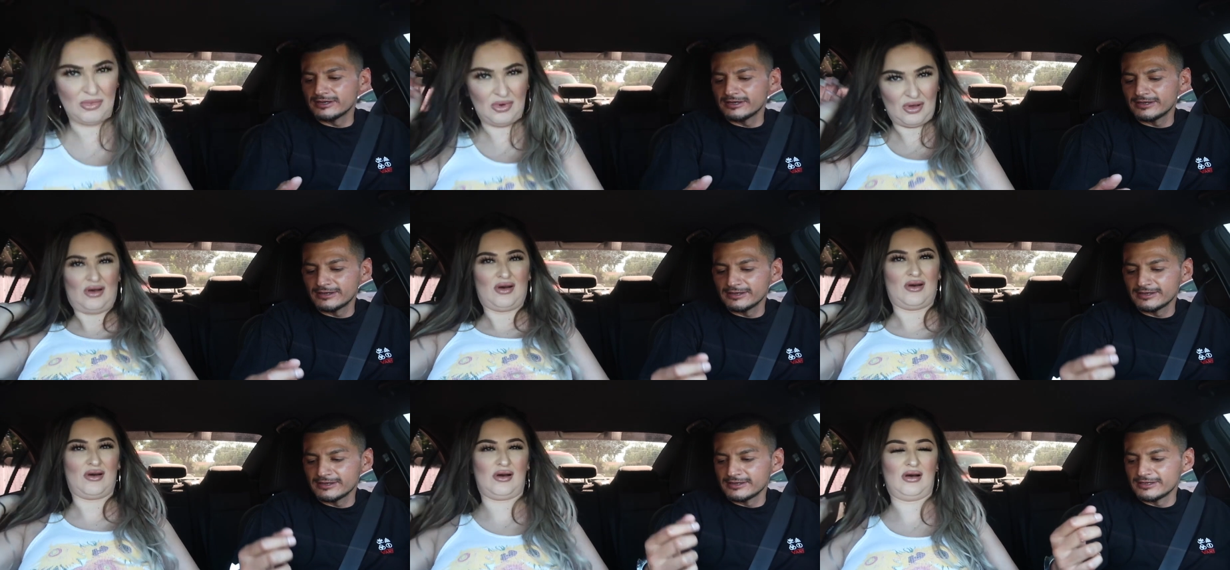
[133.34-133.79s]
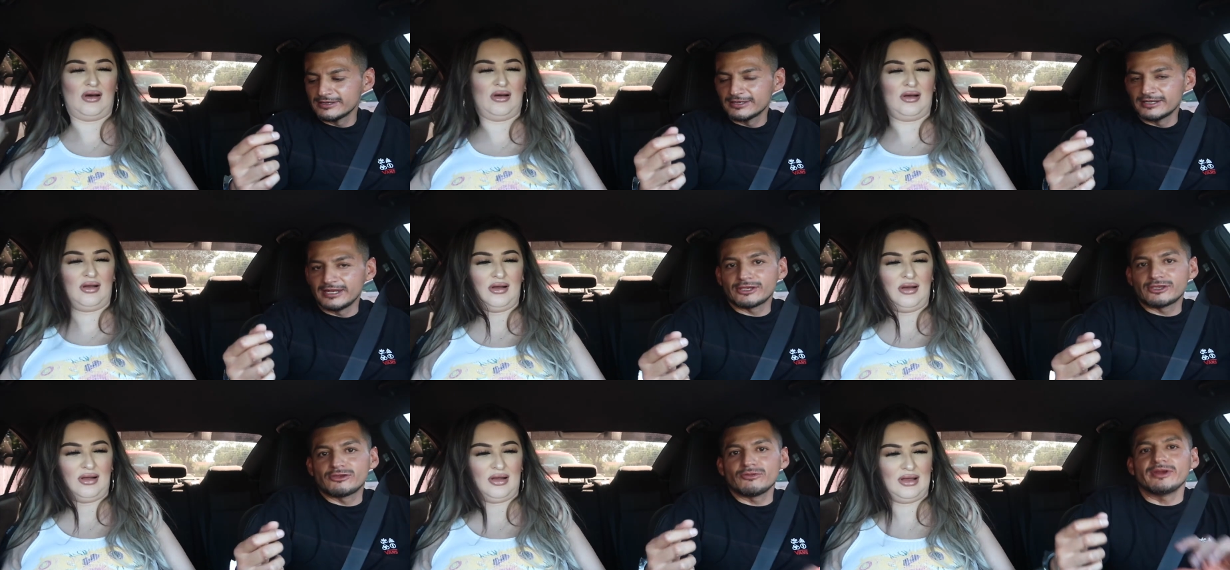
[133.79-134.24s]
Speaker 1: No.
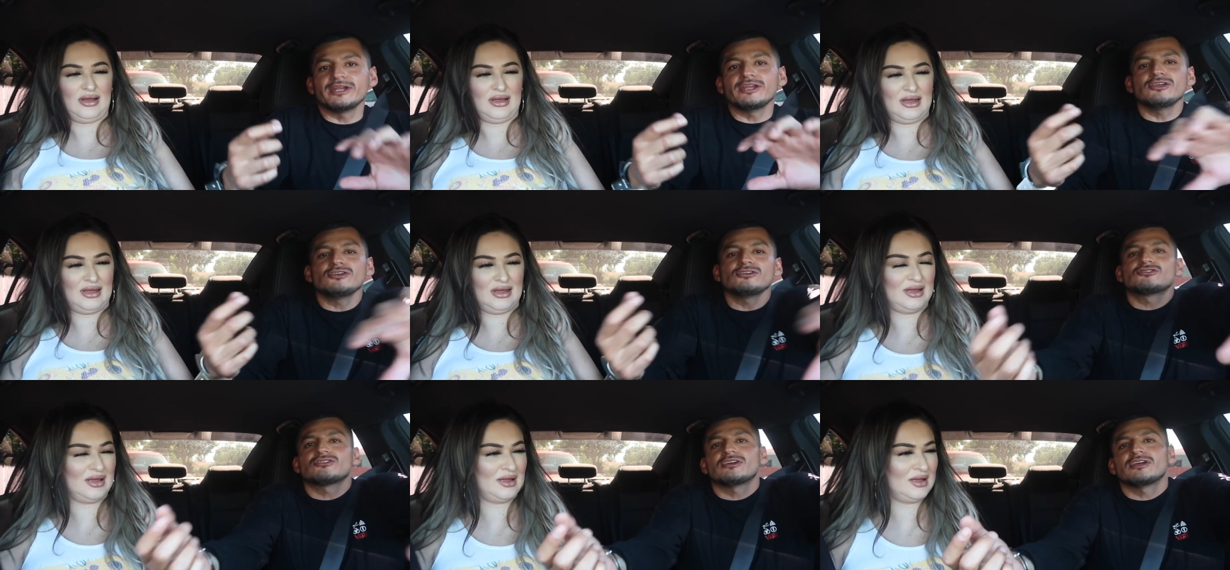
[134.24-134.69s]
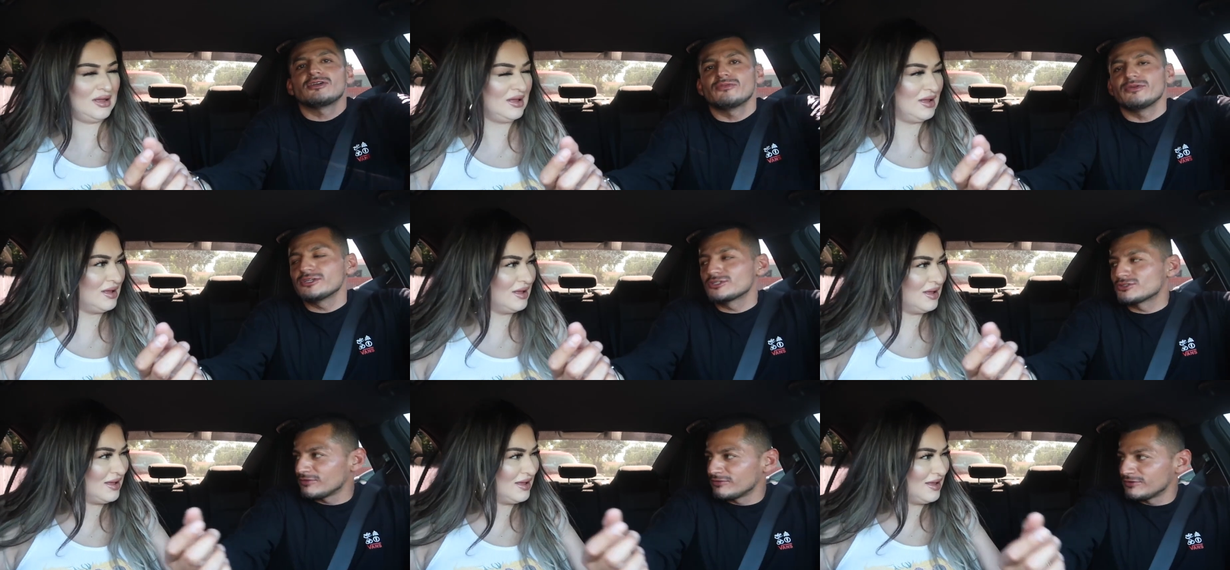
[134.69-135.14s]
Like right now, you try to
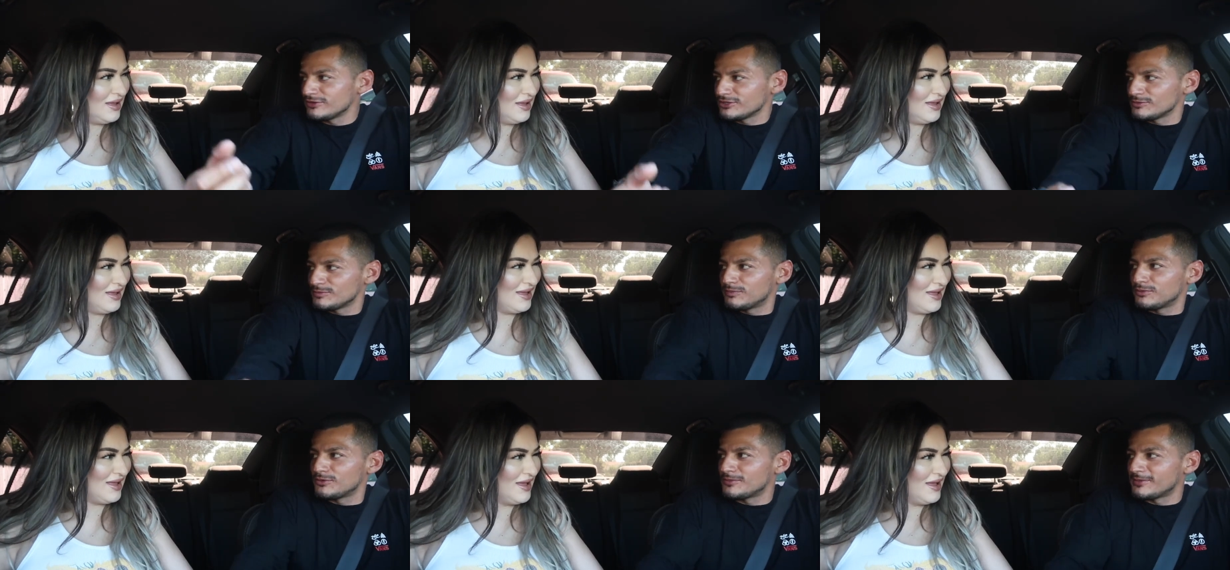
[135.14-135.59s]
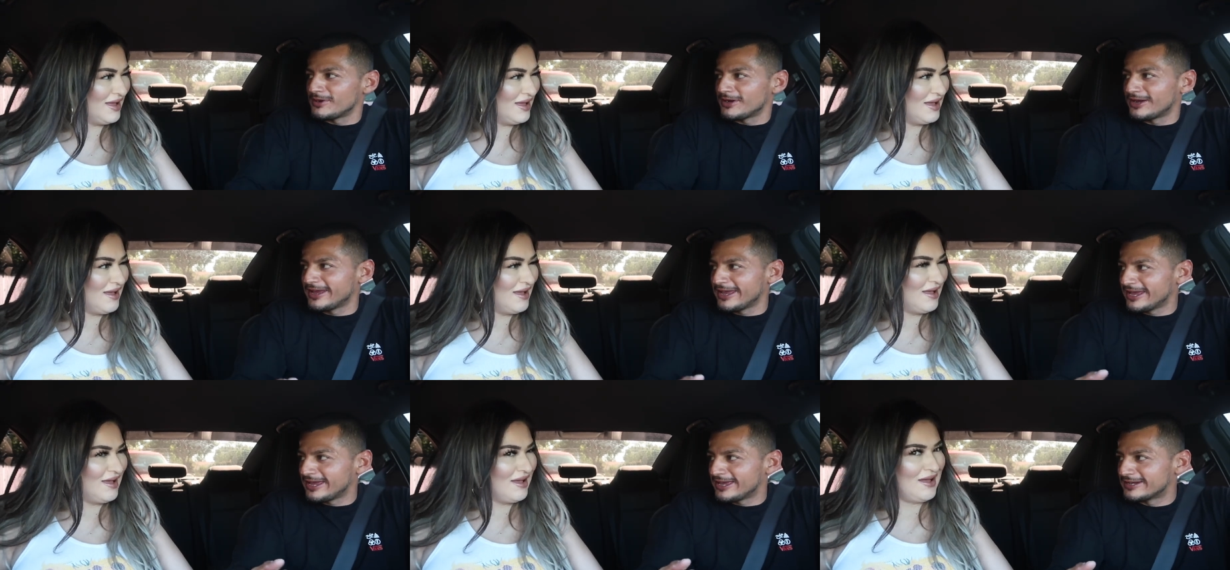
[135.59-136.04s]
reach over and you pull my
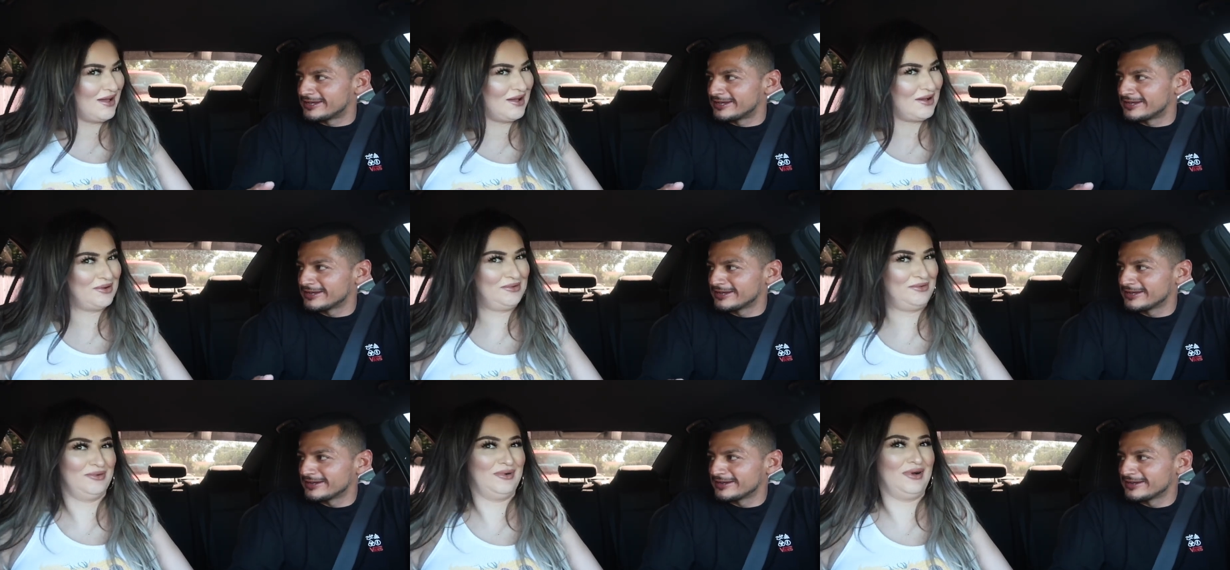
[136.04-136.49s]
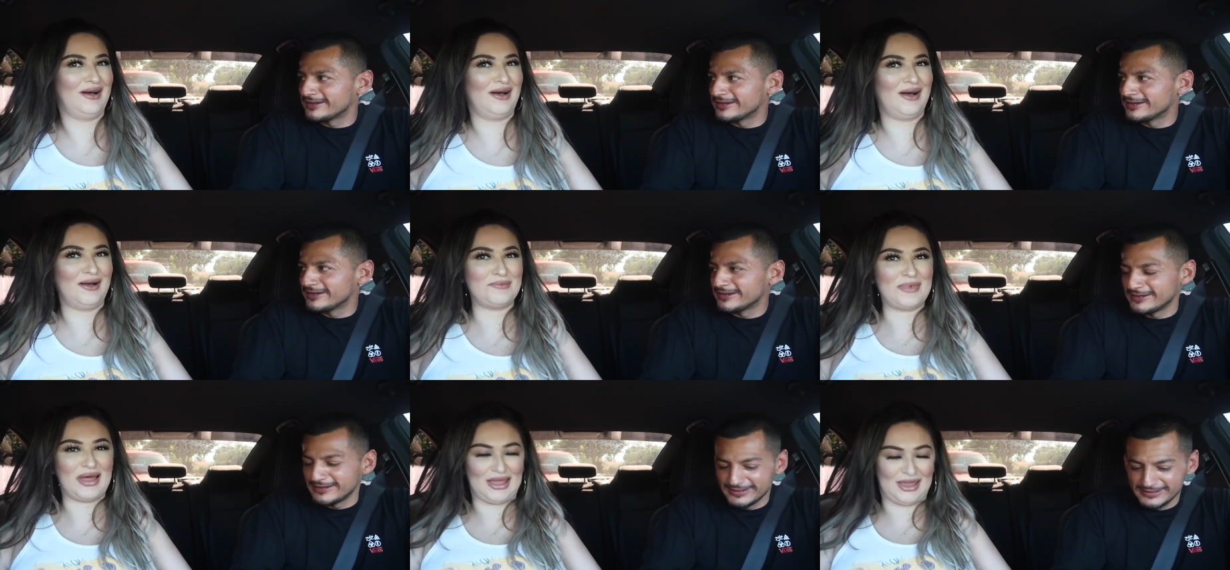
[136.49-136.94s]
hand.
Speaker 2: Well,
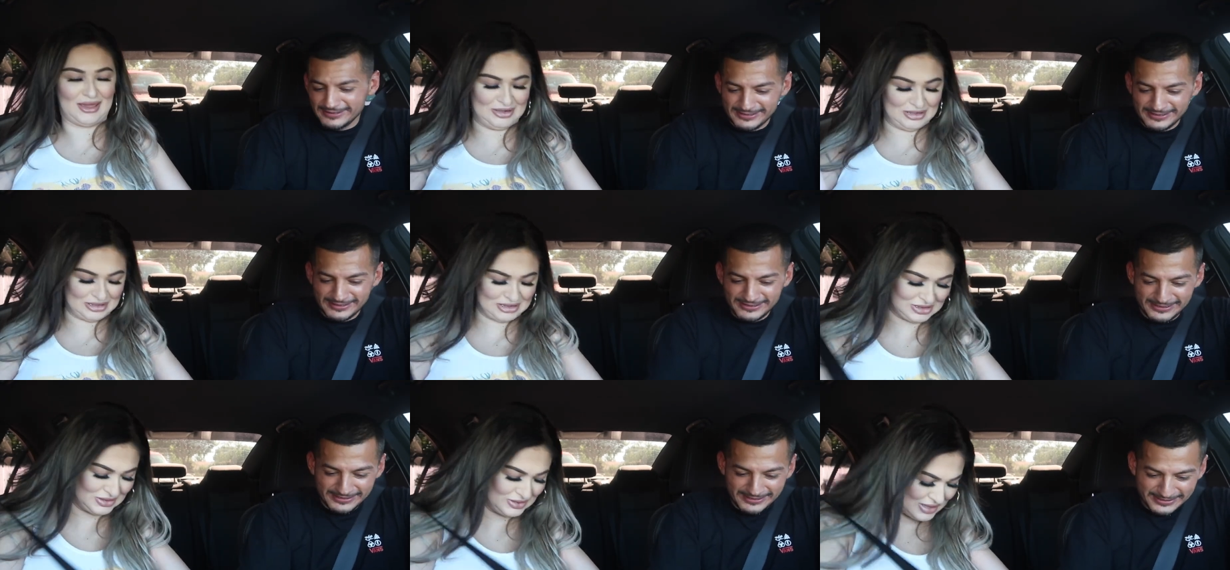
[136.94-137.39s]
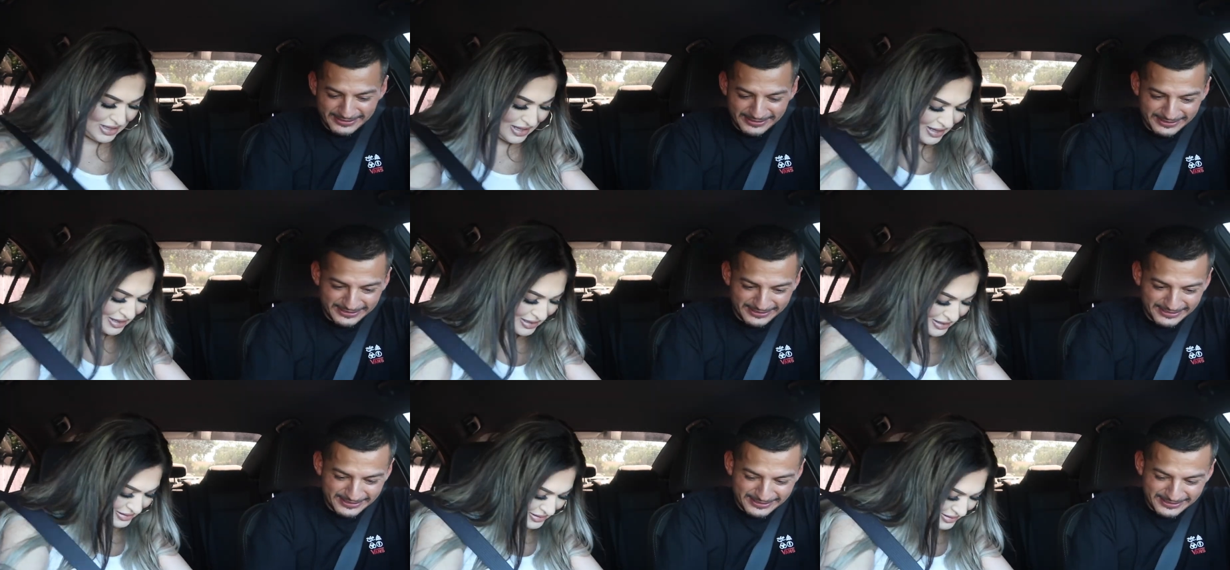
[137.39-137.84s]
I'm not used to
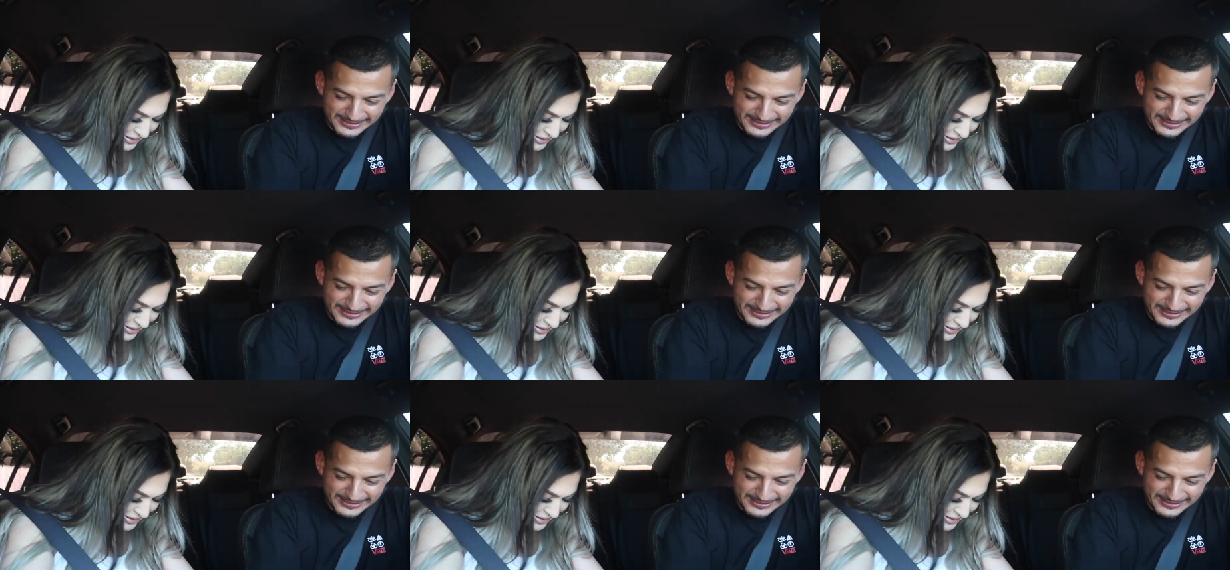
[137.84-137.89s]
this